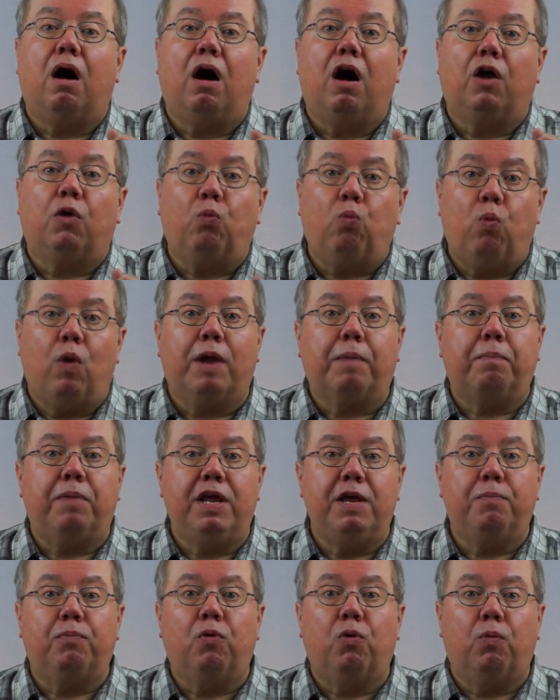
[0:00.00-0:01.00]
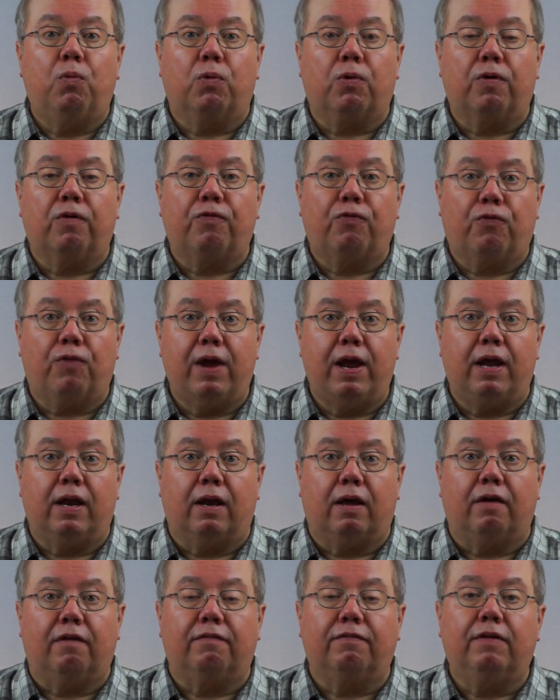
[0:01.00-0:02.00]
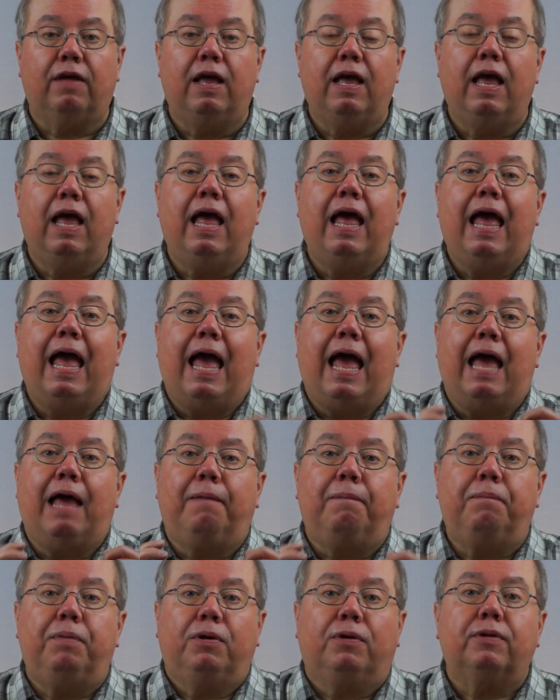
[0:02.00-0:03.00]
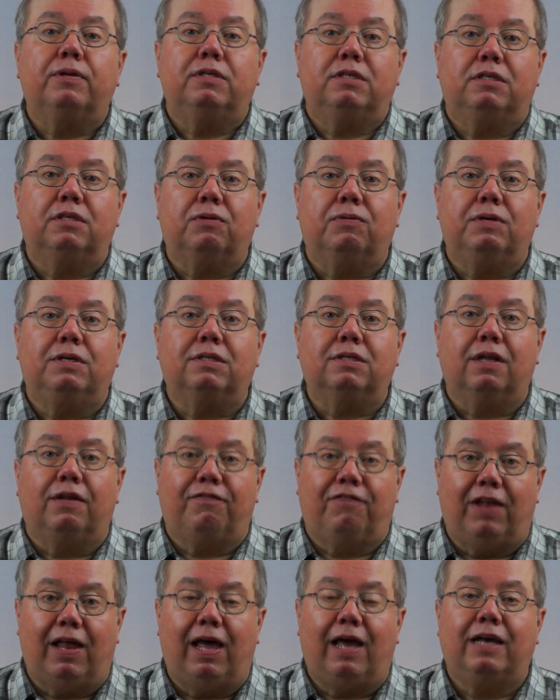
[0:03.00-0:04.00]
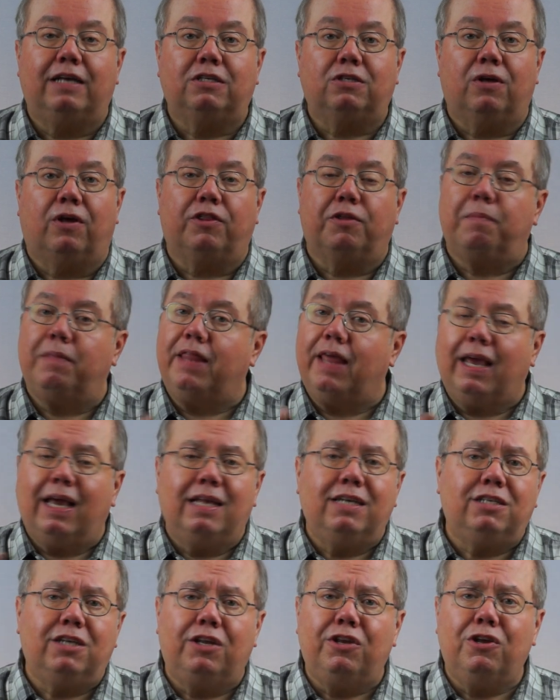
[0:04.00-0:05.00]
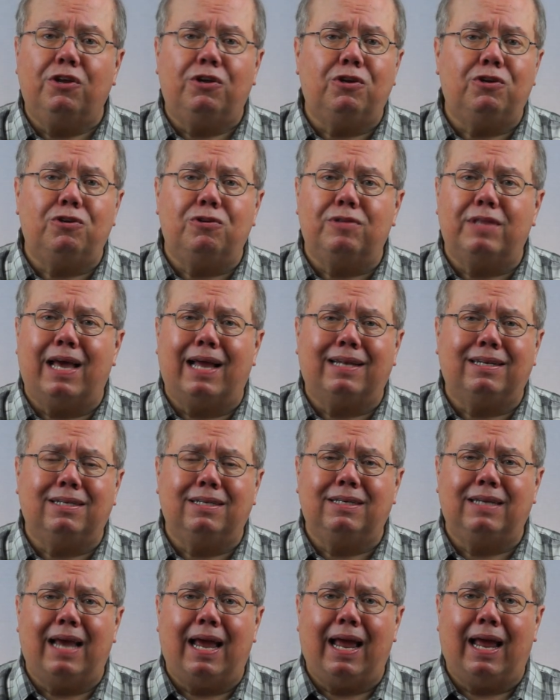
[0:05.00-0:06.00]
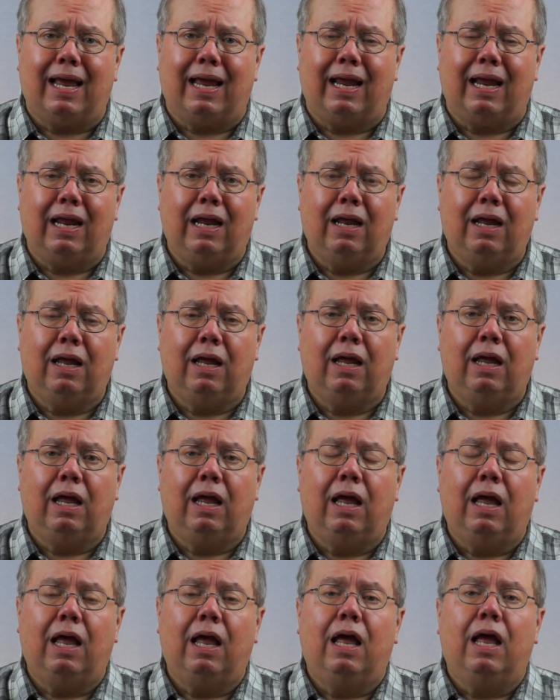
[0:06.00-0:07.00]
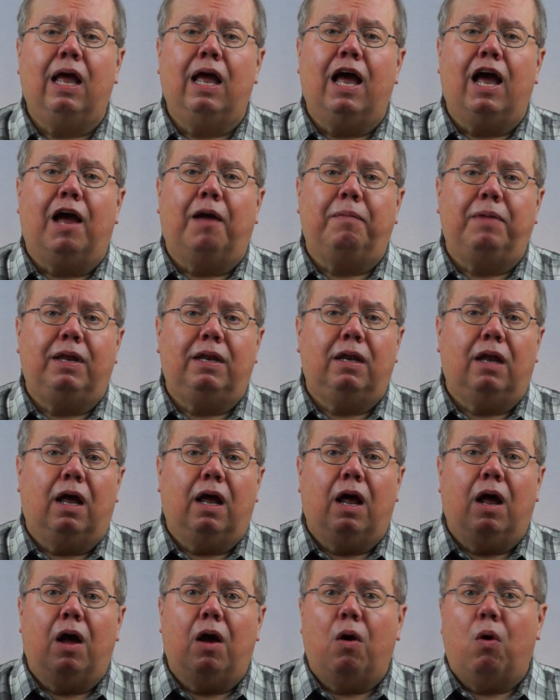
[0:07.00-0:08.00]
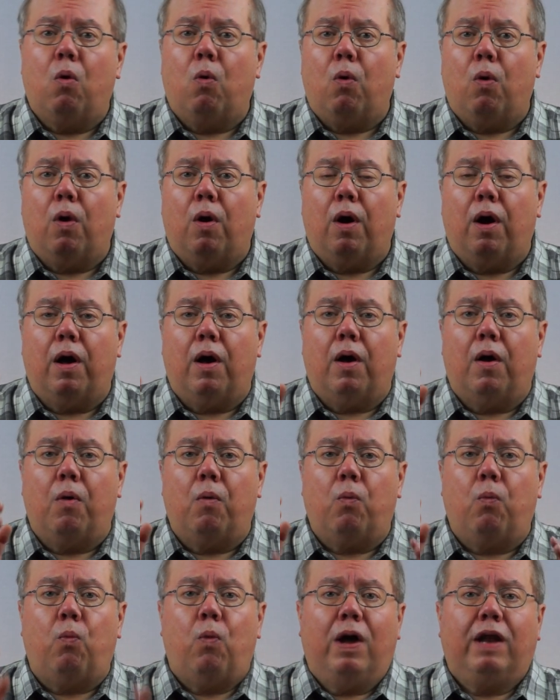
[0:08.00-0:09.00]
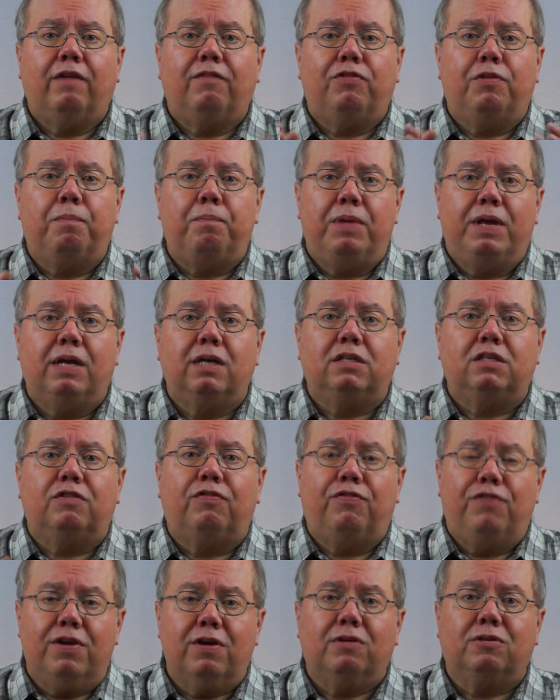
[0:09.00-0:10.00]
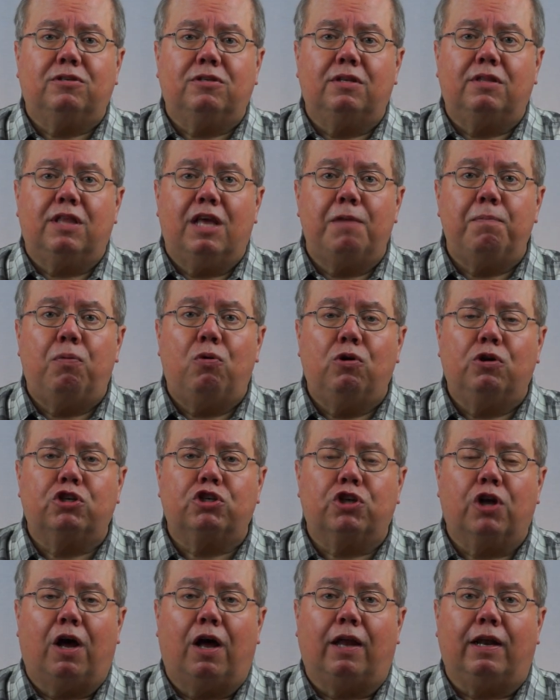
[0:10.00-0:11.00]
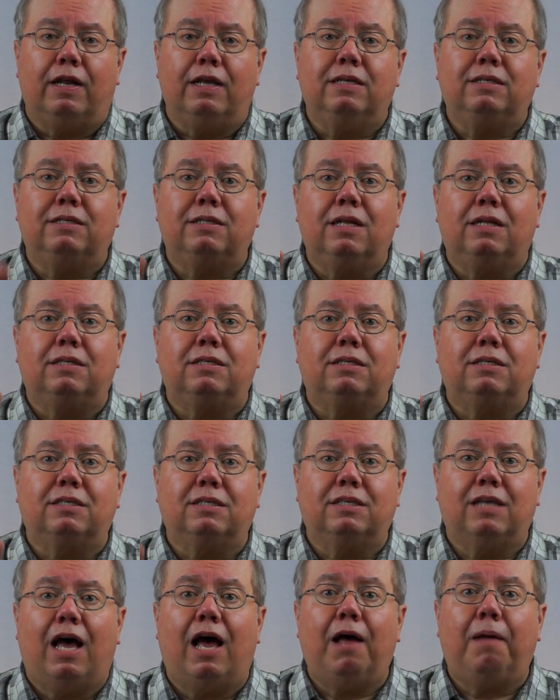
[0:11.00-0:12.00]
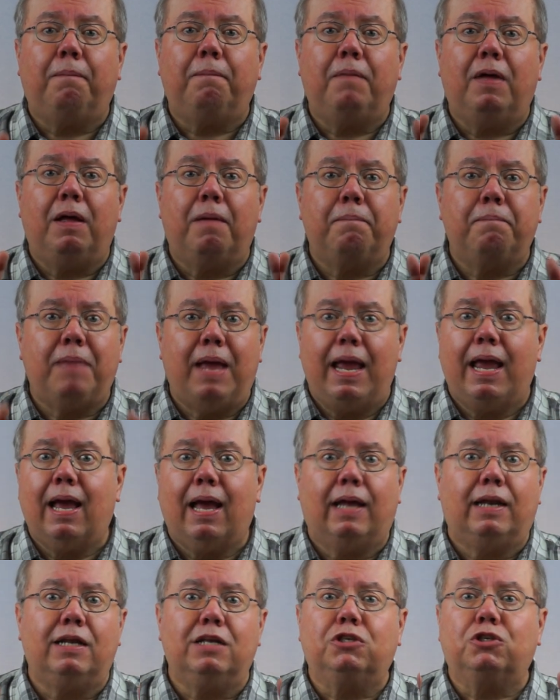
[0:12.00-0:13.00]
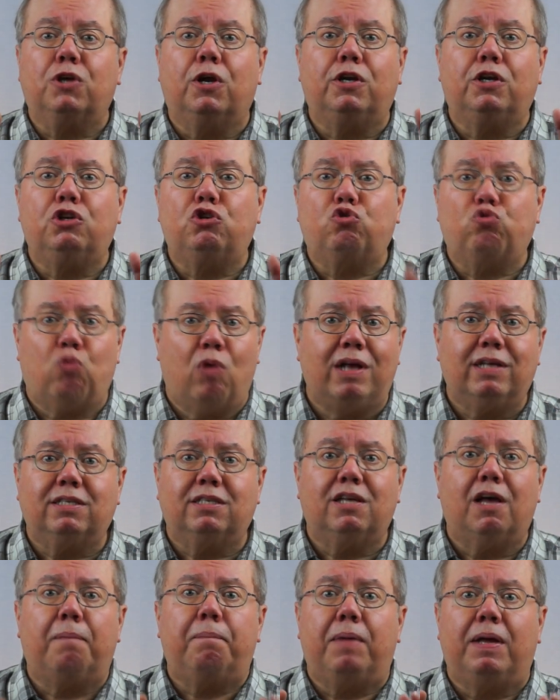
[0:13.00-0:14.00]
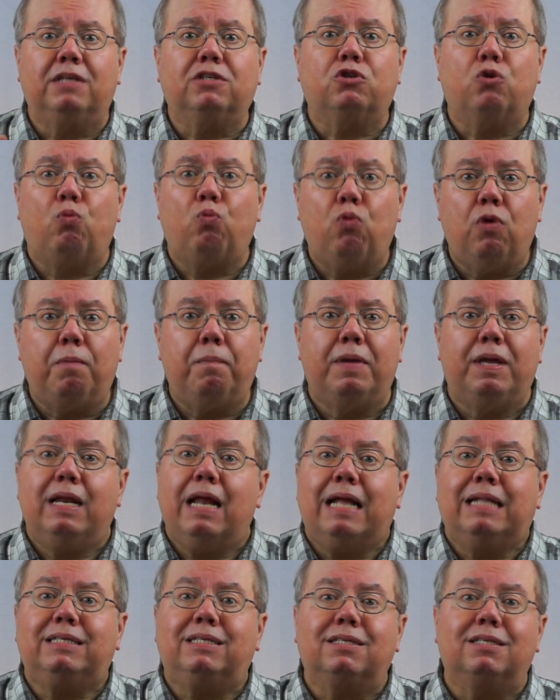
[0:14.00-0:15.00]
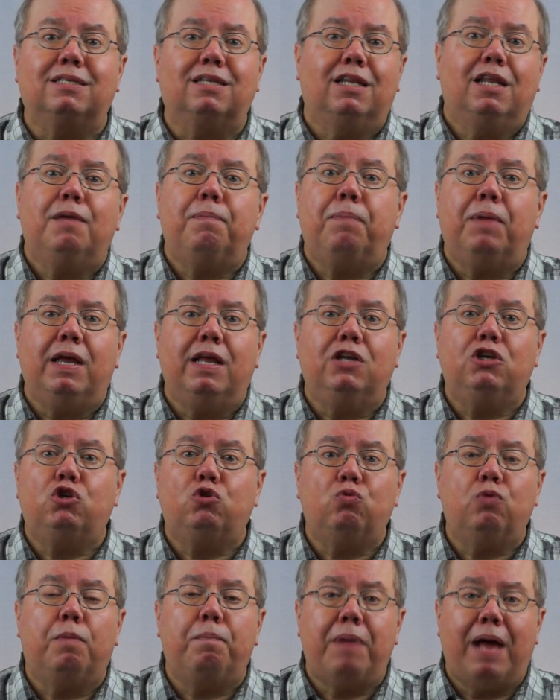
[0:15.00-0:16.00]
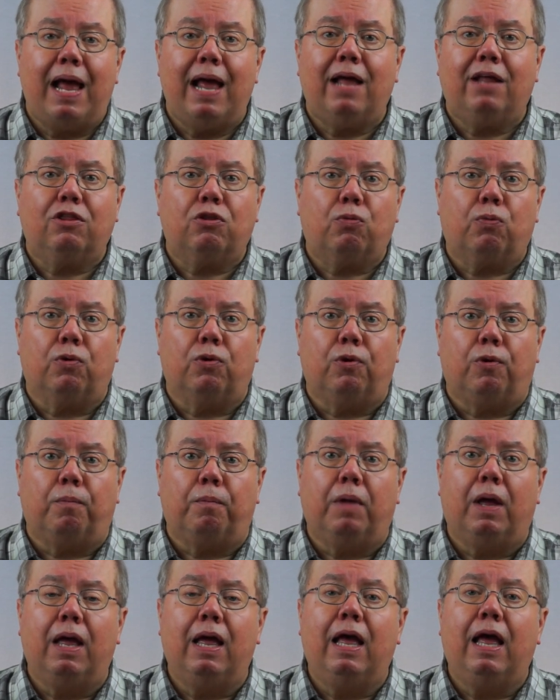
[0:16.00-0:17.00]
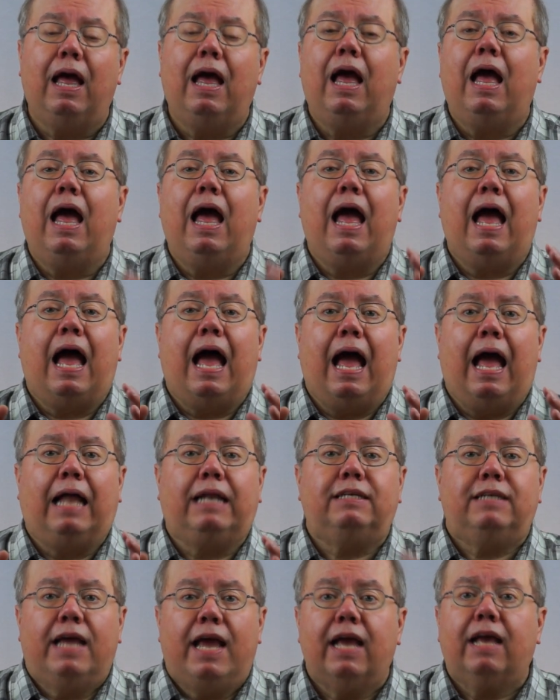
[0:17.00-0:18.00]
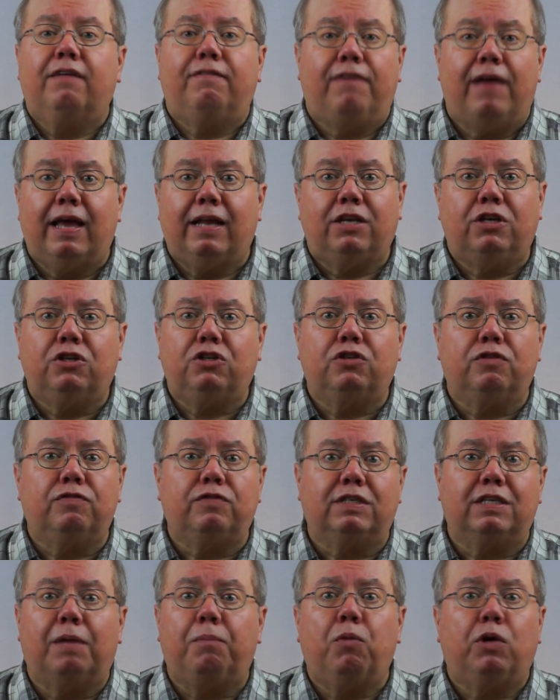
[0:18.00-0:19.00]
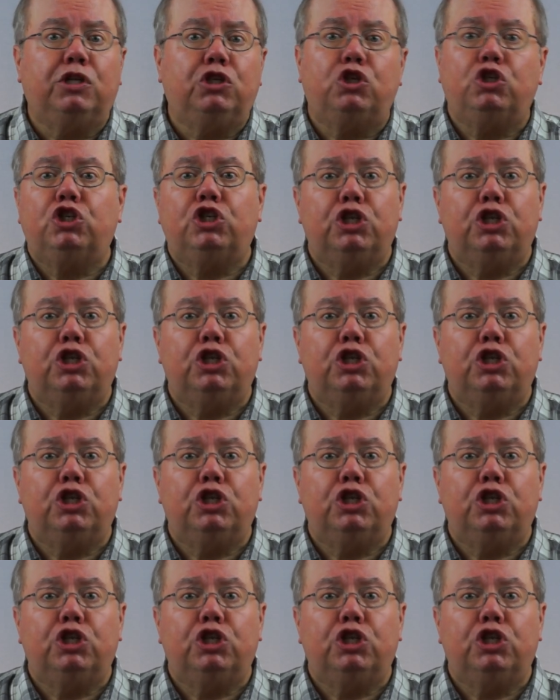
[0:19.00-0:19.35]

on what people were afraid of and built a series of lies on them. And they continue to do that today. I mean, one of the biggest fears that they push on is that some man is going to dress up as a woman and slip into a bathroom and take advantage of someone's